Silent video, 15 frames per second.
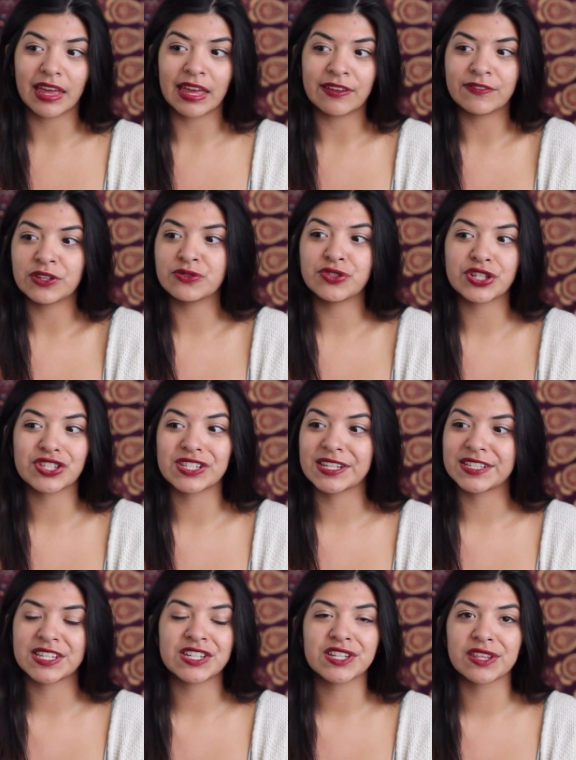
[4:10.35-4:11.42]
If you just
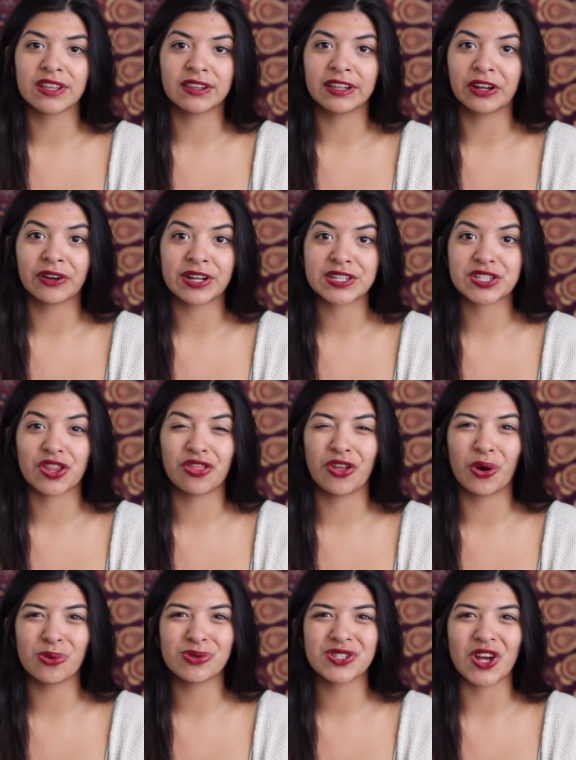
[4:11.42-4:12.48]
listen to the lyrics,
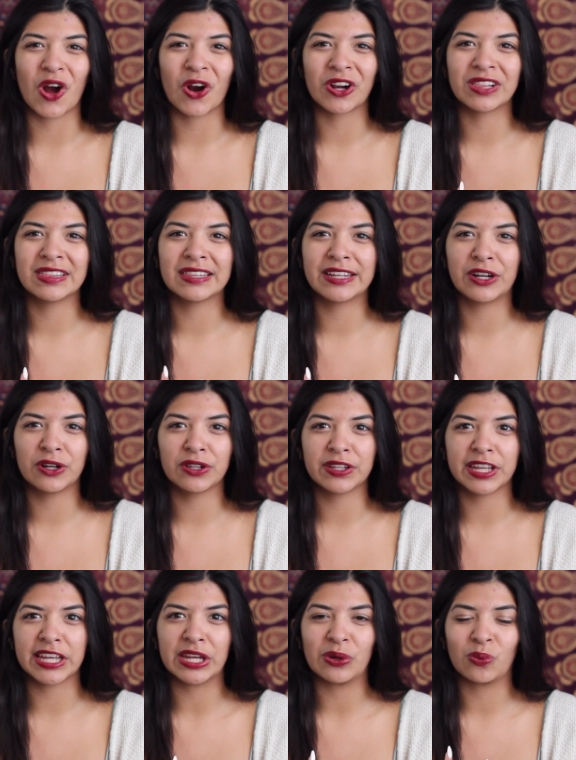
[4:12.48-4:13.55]
those are
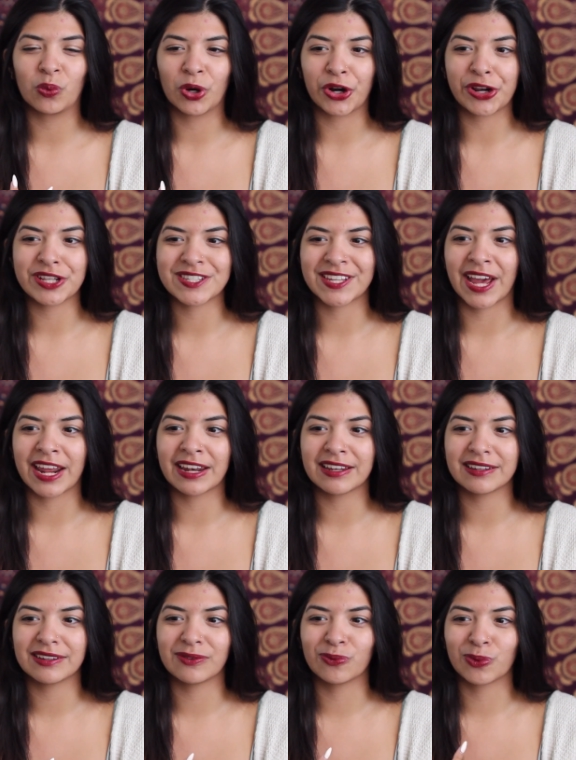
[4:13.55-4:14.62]
literally words that
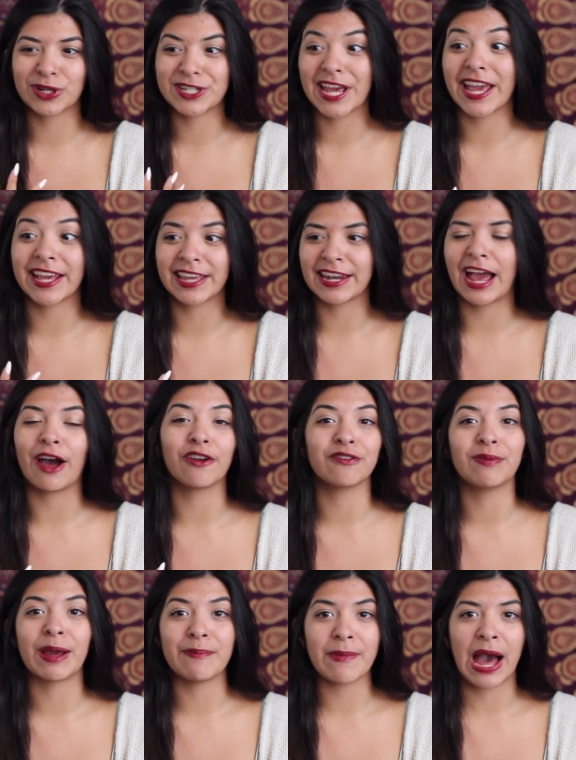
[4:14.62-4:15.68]
were taken out of
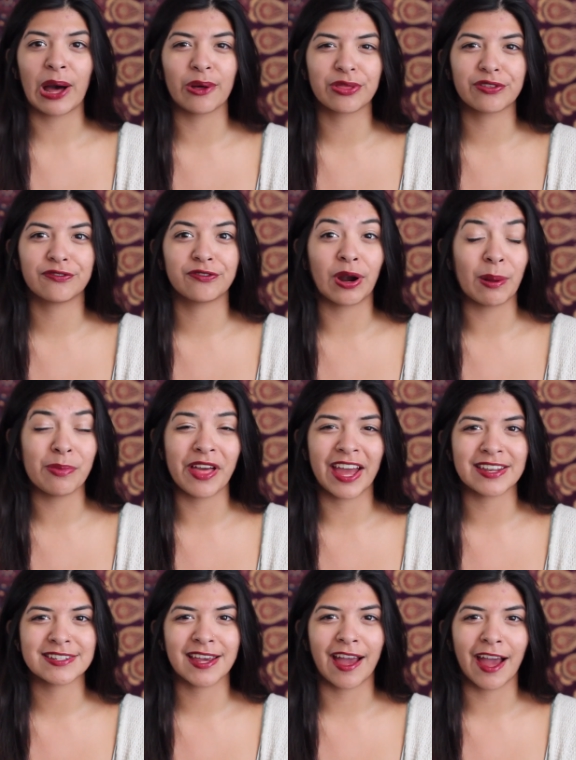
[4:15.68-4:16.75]
my mouth from
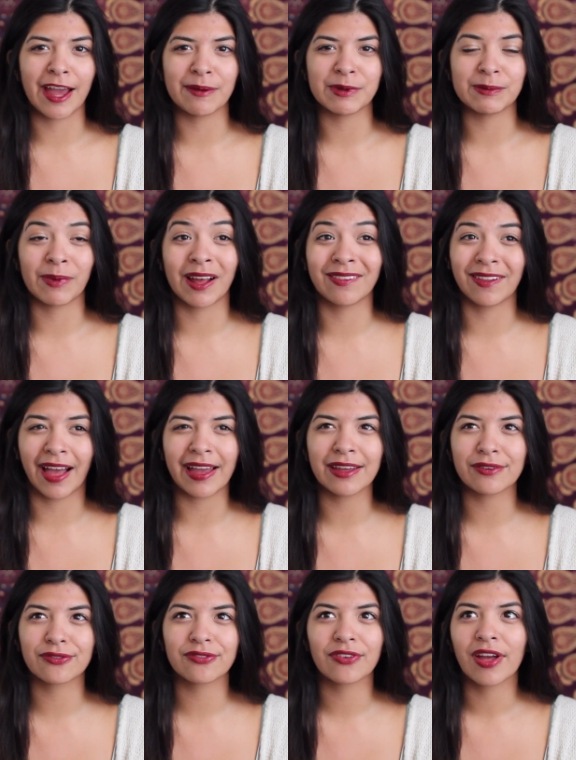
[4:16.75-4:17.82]
that time in my
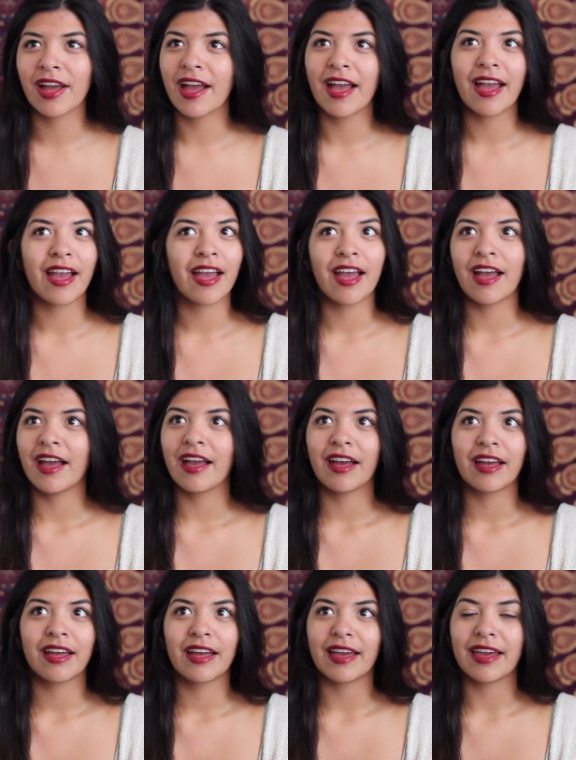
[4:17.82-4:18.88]
life.
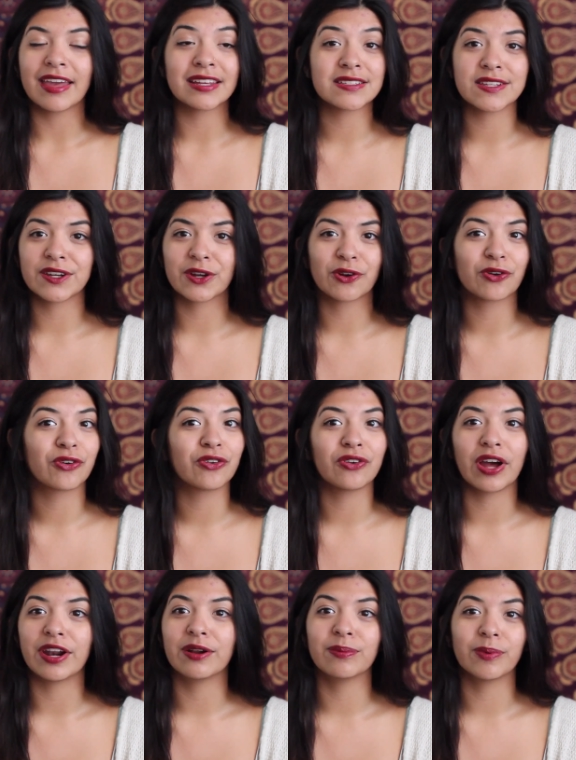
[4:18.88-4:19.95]
It's an
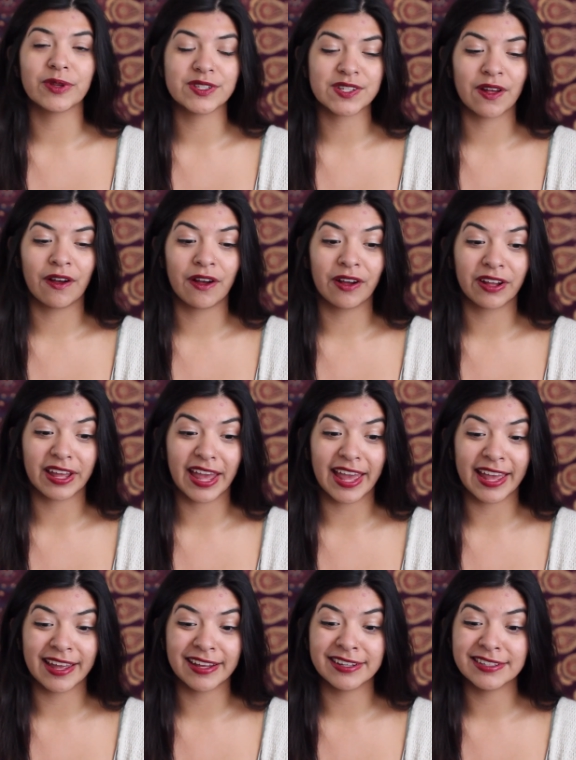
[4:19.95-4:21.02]
incredible song
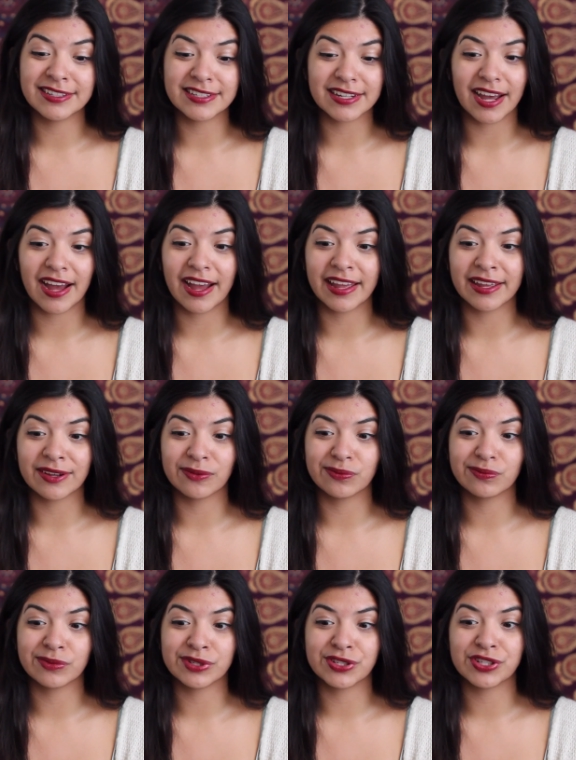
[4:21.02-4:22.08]
and it
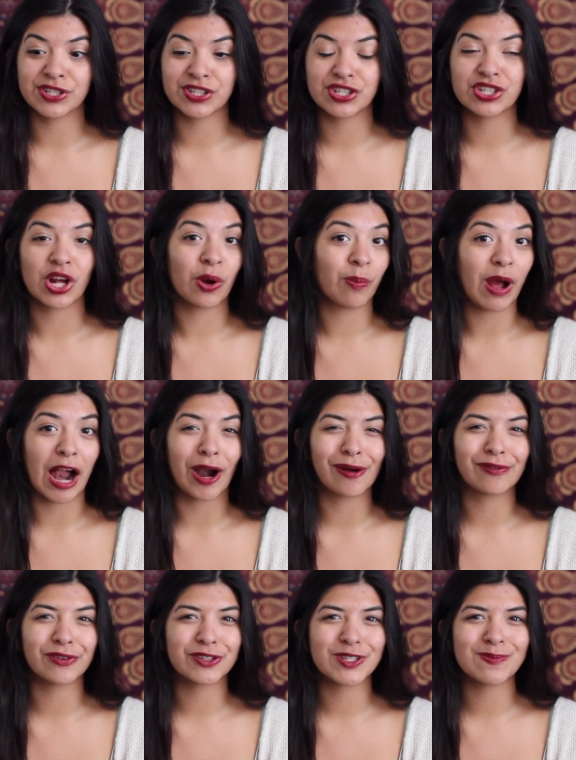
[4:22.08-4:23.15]
was just so
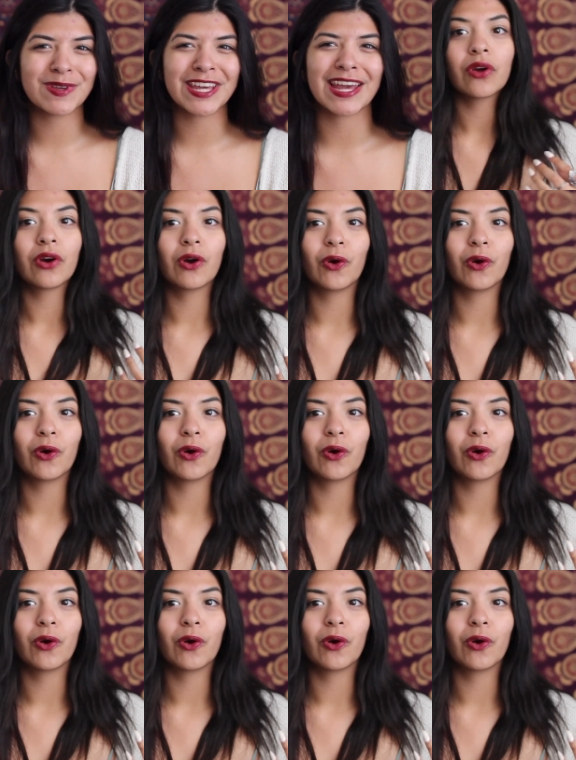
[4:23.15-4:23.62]
powerful to me.